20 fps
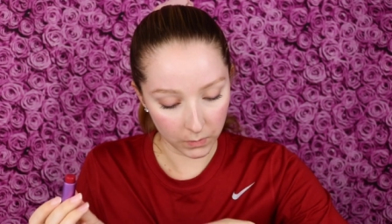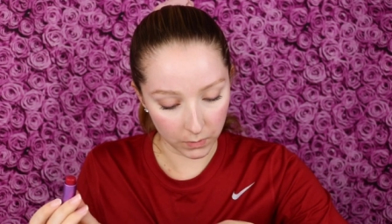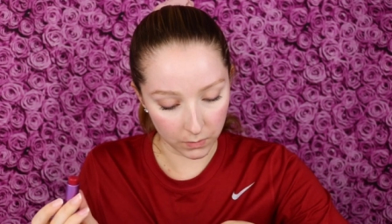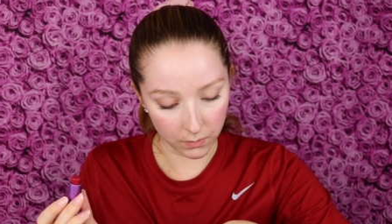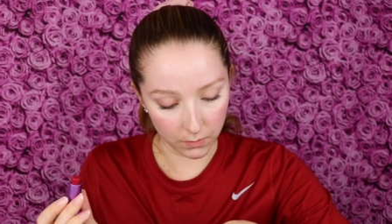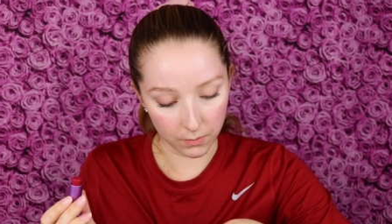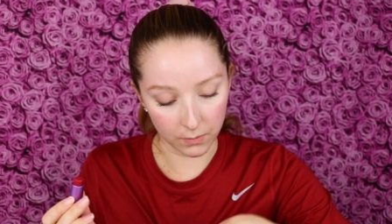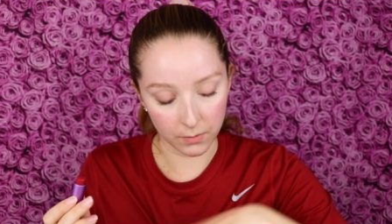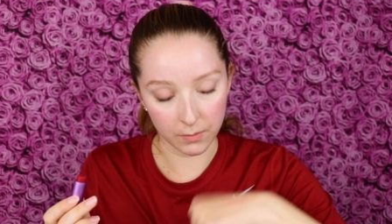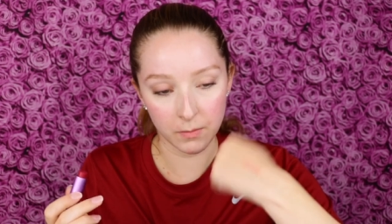
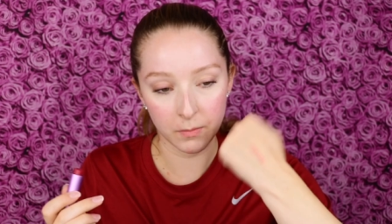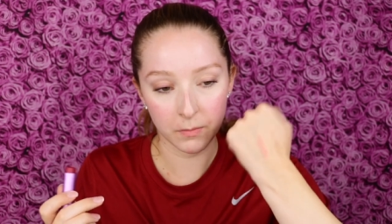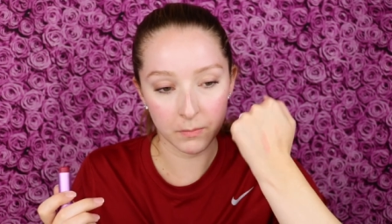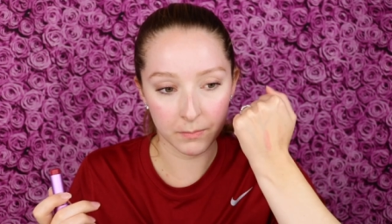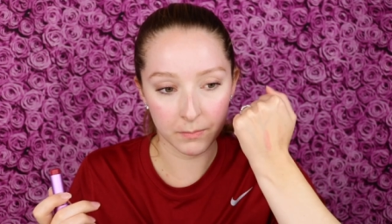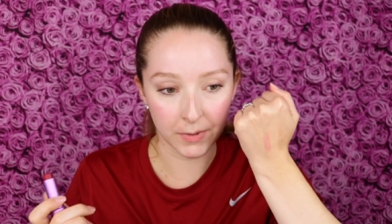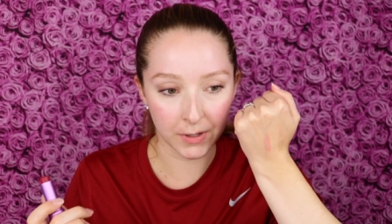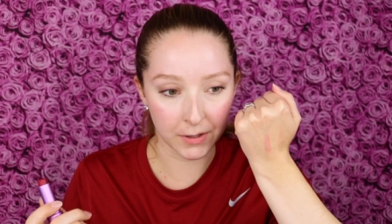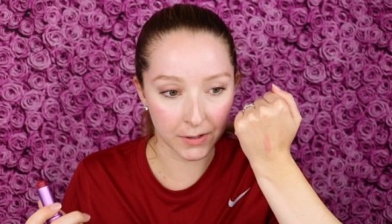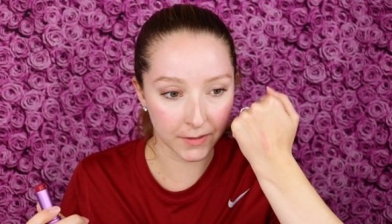Ooh,
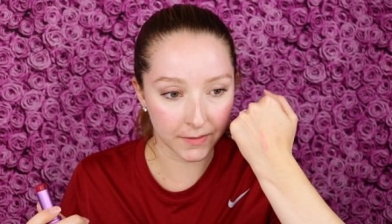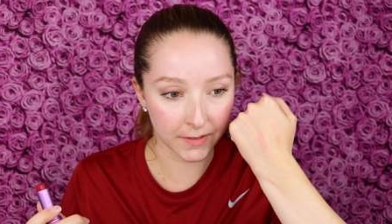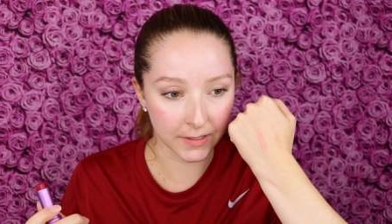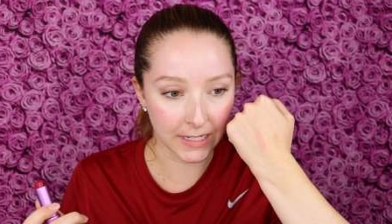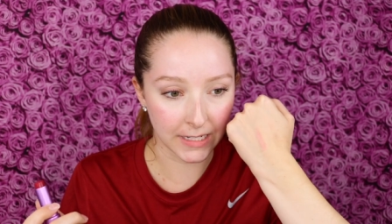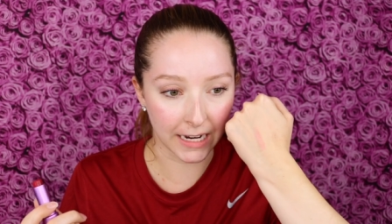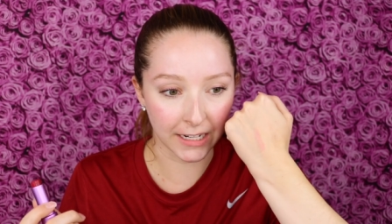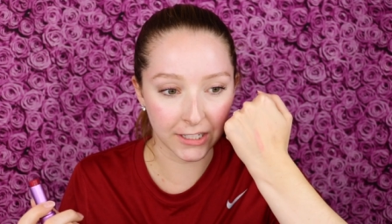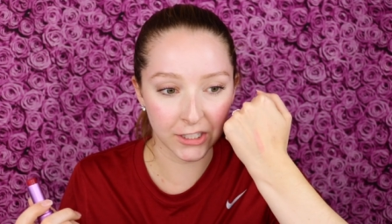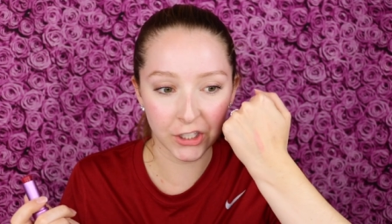beautiful
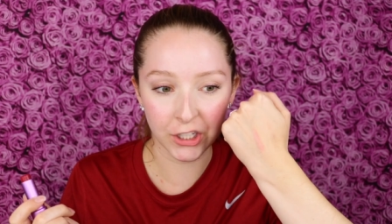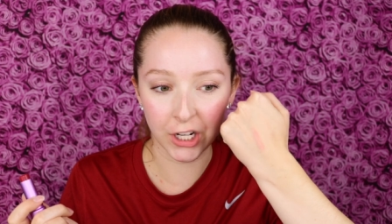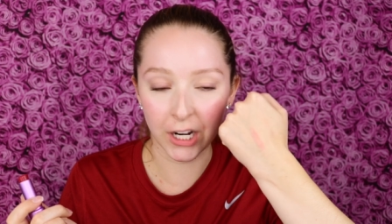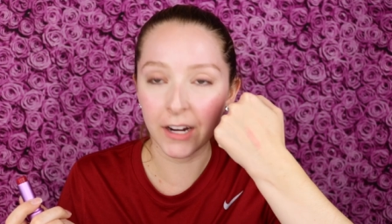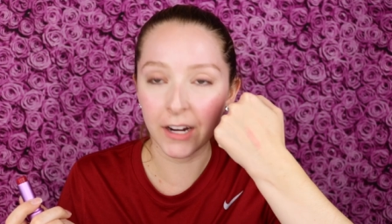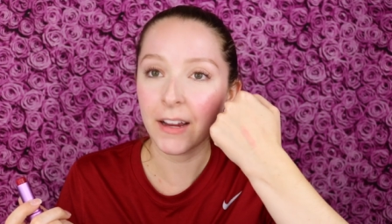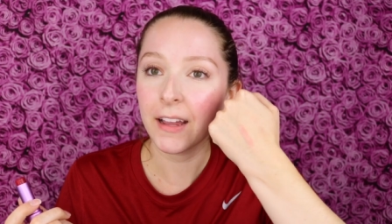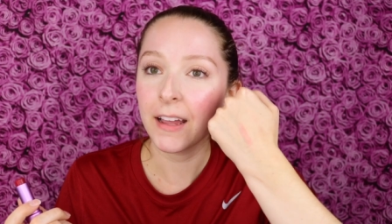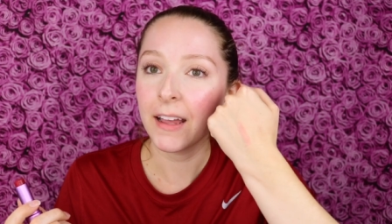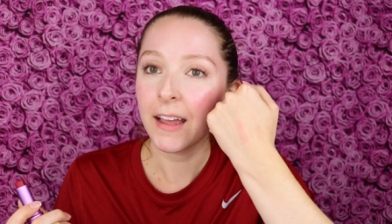
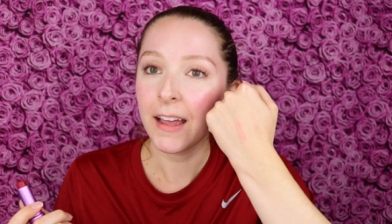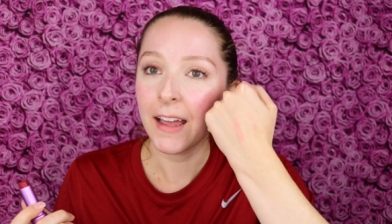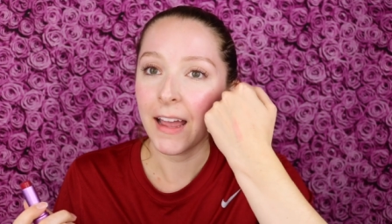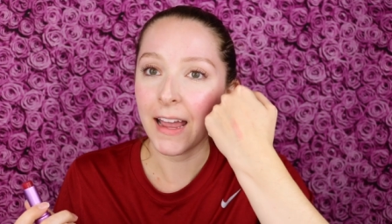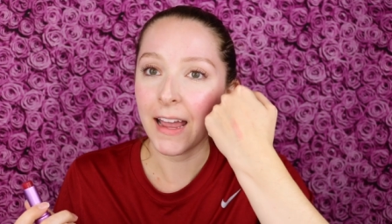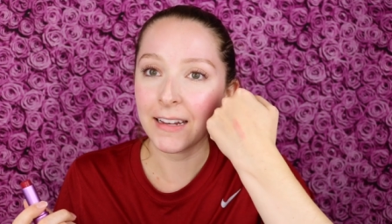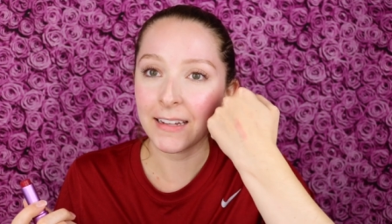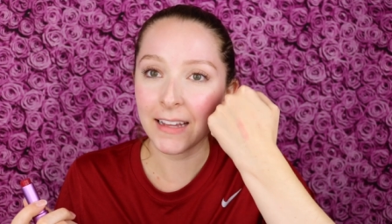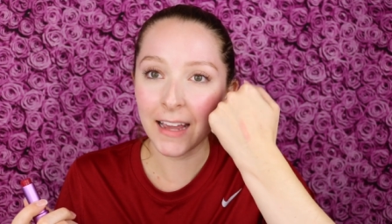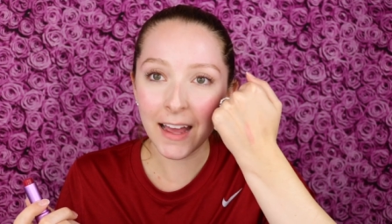texture.
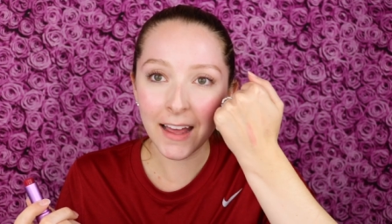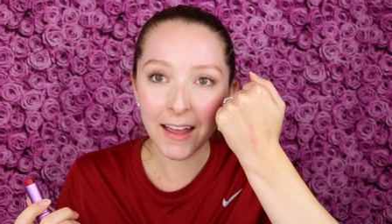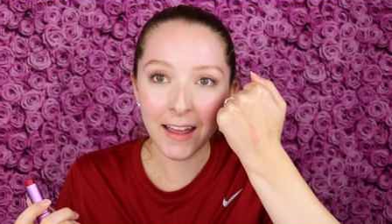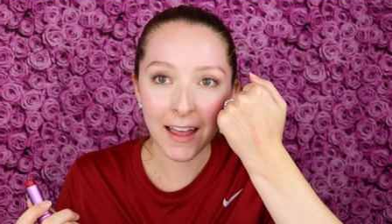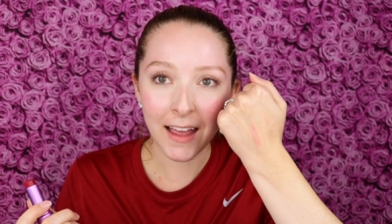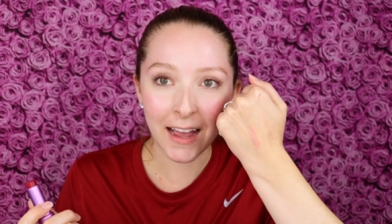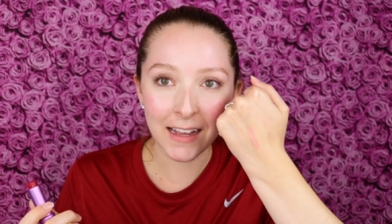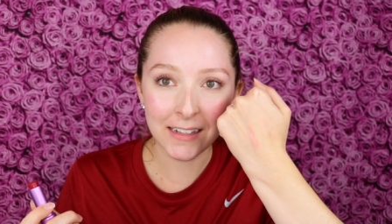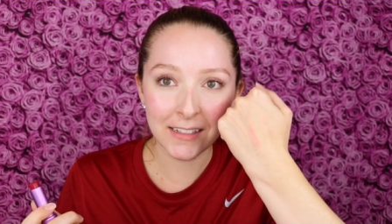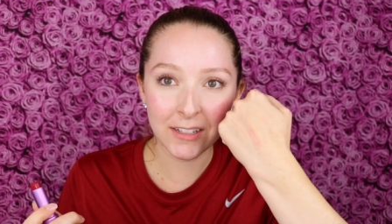And yeah,
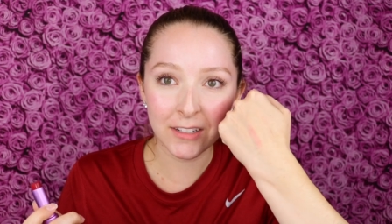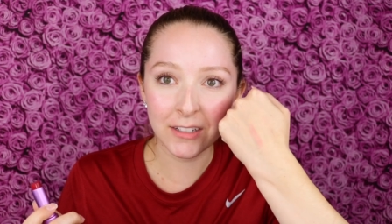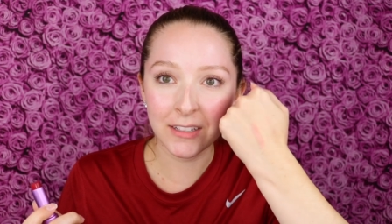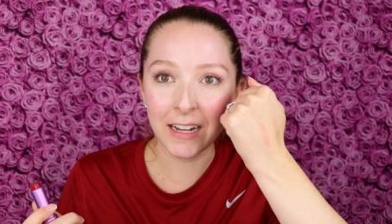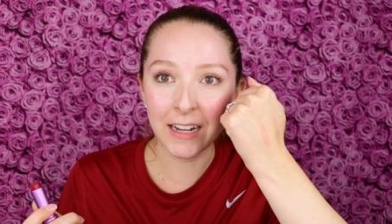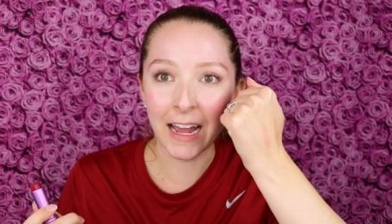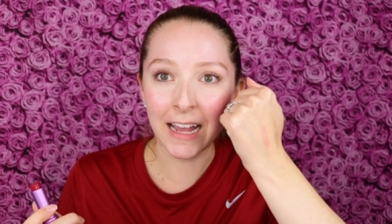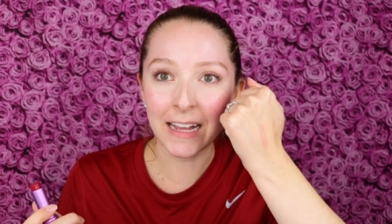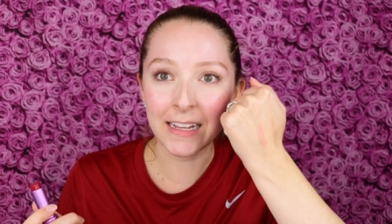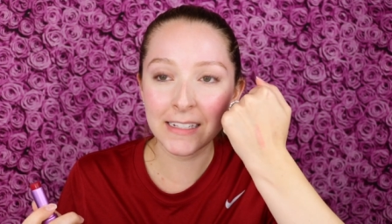has a
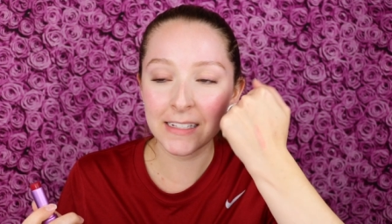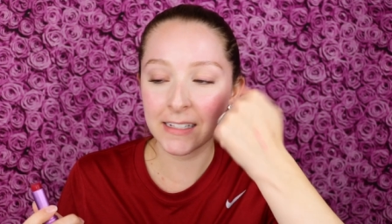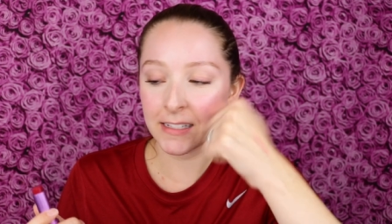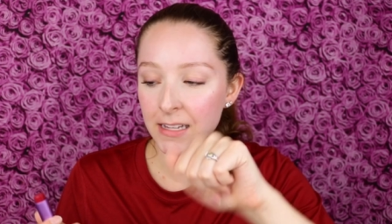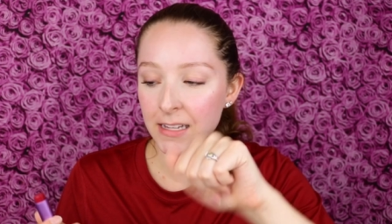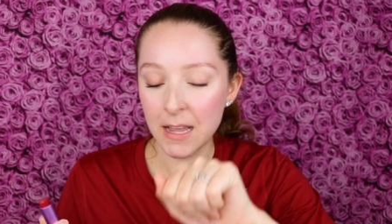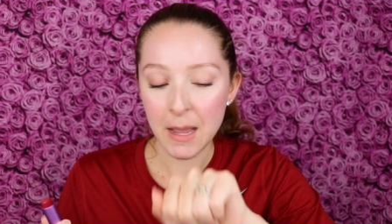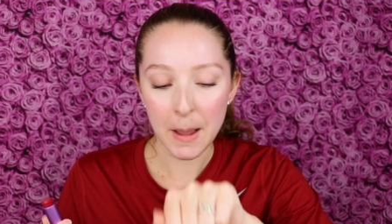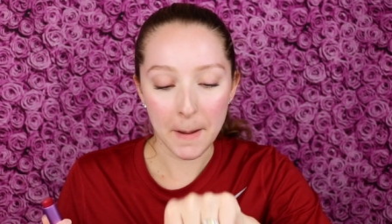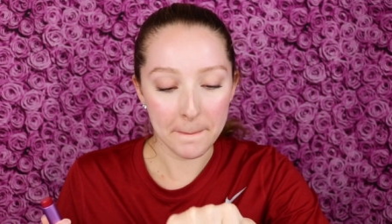nice
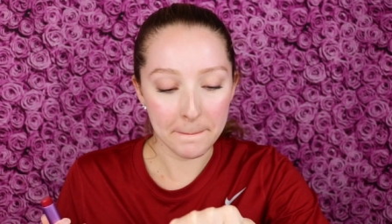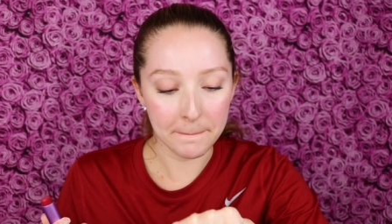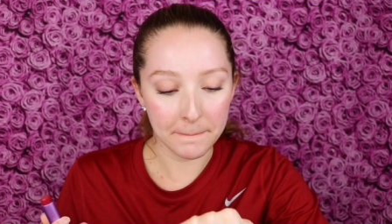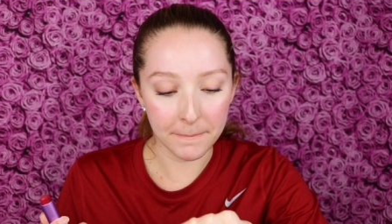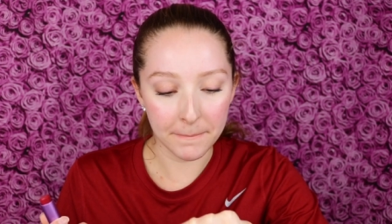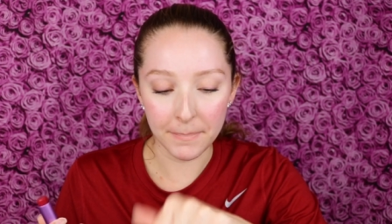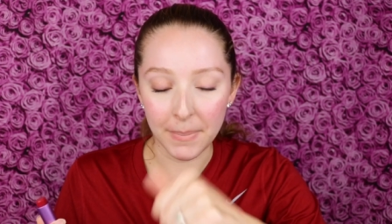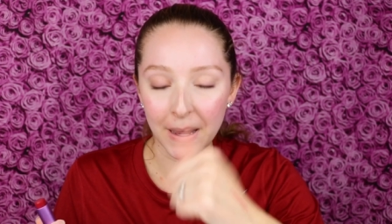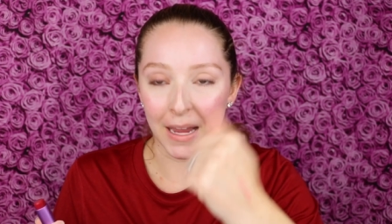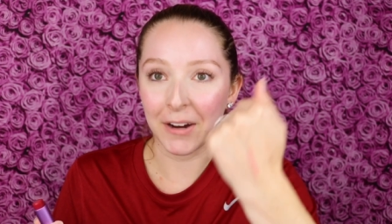
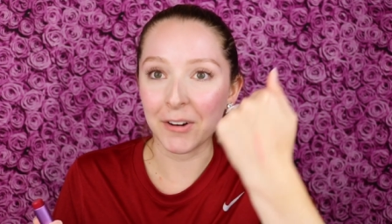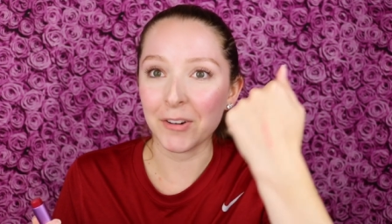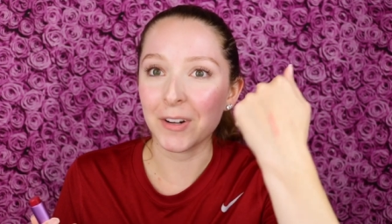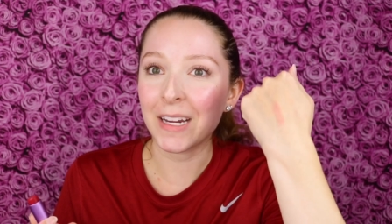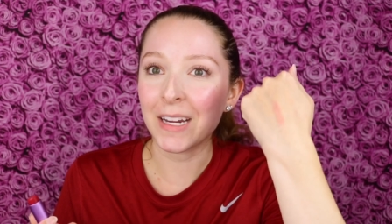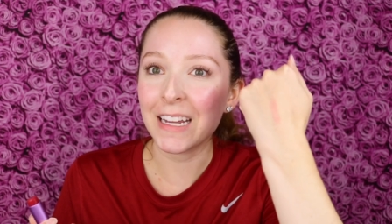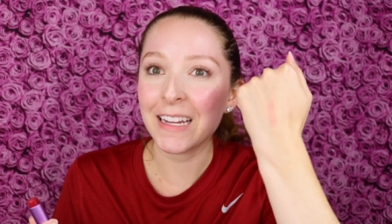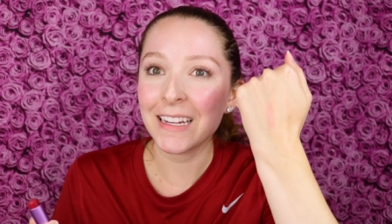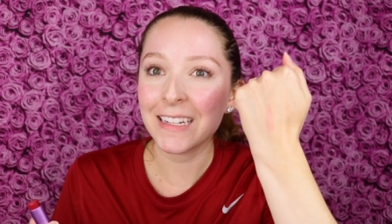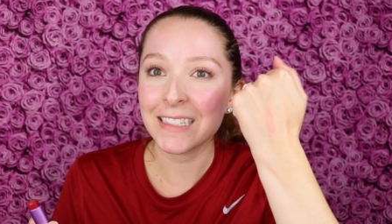
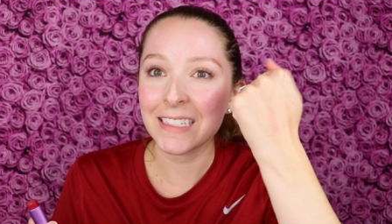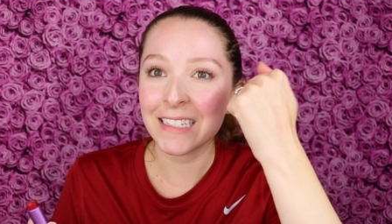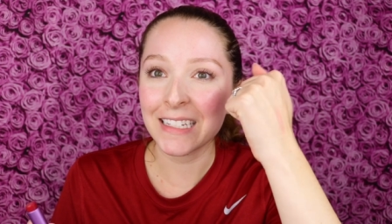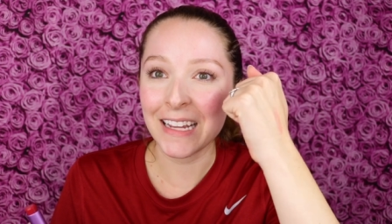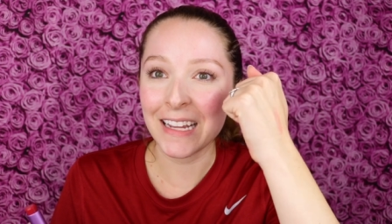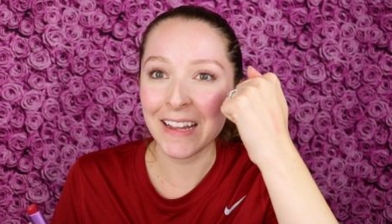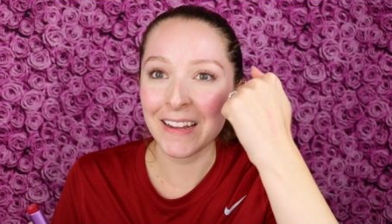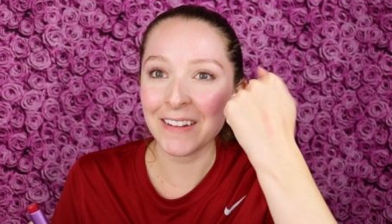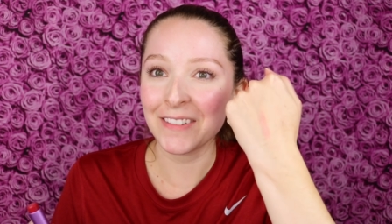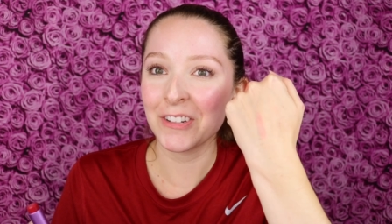berry
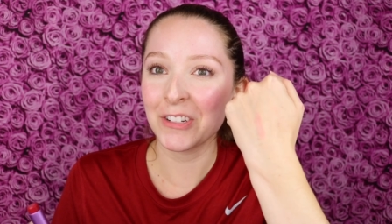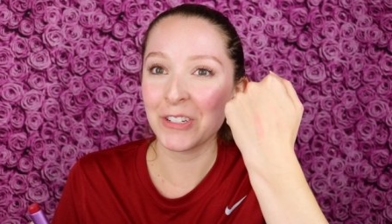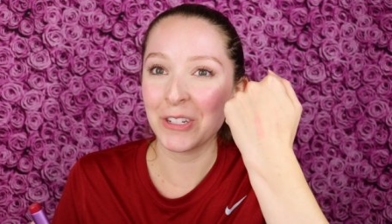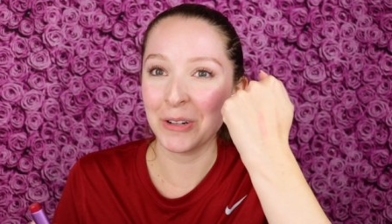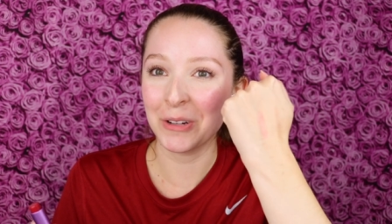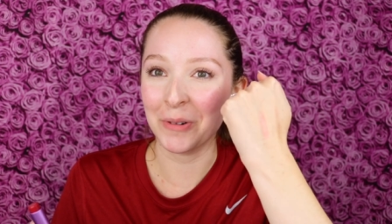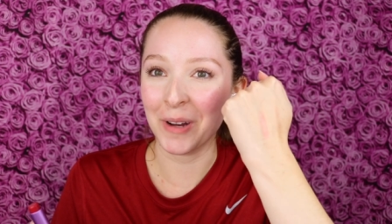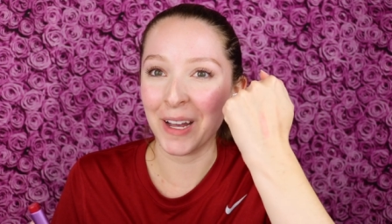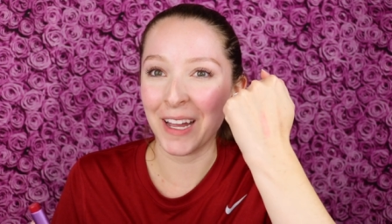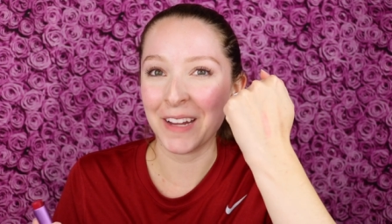tint
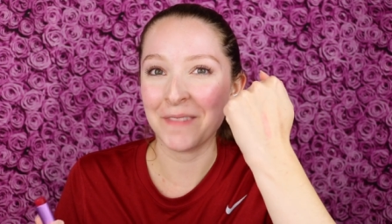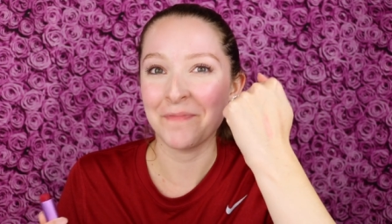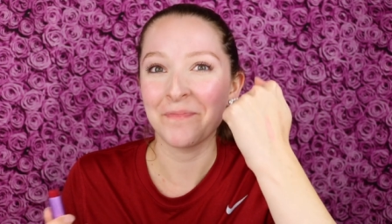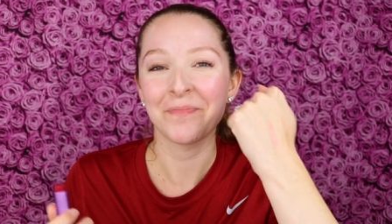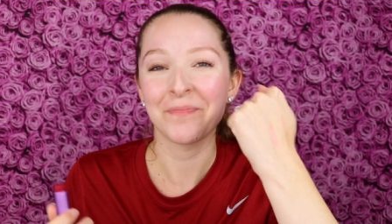to it.